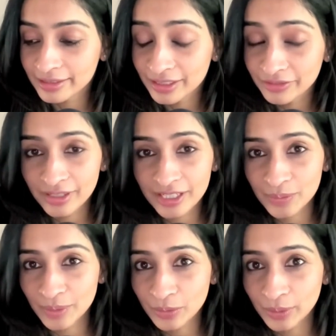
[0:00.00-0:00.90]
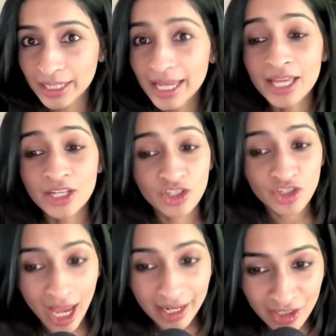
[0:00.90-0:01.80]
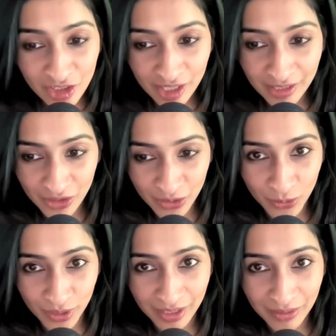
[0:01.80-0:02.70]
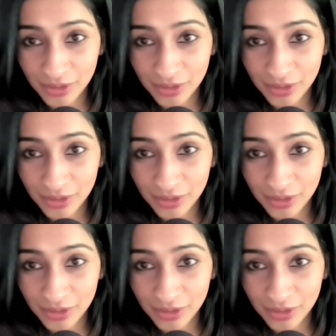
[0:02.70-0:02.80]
the difference between challenging a student